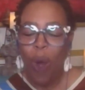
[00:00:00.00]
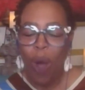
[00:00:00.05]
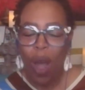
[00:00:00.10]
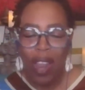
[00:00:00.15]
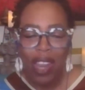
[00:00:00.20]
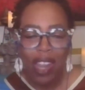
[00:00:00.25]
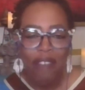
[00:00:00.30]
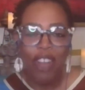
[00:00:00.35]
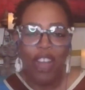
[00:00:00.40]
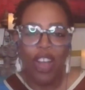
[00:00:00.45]

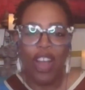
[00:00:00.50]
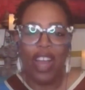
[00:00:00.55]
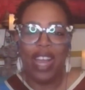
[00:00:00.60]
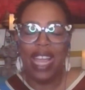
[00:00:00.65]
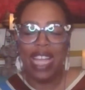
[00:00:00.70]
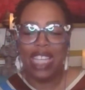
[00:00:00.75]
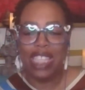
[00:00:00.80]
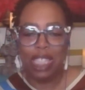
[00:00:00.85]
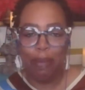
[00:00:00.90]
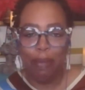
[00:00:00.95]
All of
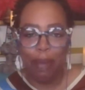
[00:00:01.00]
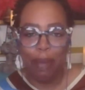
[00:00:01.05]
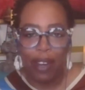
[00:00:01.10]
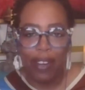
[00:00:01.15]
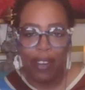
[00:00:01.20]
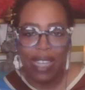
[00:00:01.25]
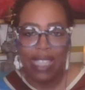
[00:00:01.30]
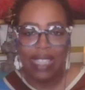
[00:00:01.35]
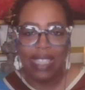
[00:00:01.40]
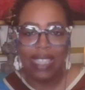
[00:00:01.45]
our
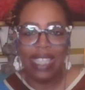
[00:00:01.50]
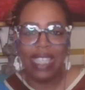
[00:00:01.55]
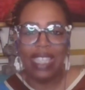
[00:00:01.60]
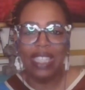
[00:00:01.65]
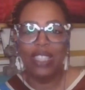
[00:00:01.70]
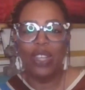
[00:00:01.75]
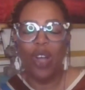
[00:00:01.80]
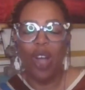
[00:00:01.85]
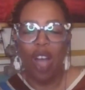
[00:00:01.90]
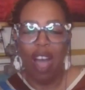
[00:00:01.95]

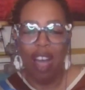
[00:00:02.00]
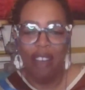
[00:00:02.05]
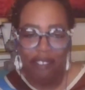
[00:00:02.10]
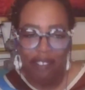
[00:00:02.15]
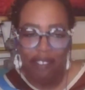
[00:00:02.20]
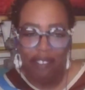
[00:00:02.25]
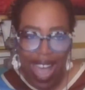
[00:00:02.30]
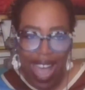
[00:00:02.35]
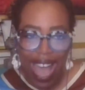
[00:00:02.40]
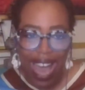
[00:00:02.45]
experiences
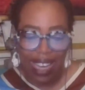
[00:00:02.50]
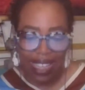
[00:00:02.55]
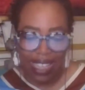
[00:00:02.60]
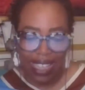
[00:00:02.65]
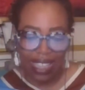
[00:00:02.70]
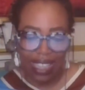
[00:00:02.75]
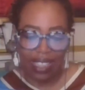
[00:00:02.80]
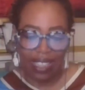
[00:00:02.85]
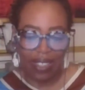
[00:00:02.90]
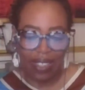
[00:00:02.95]
are
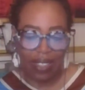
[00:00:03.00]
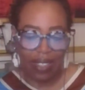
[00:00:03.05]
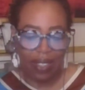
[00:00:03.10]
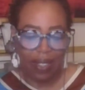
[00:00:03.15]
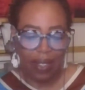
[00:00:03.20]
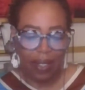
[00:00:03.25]
valid.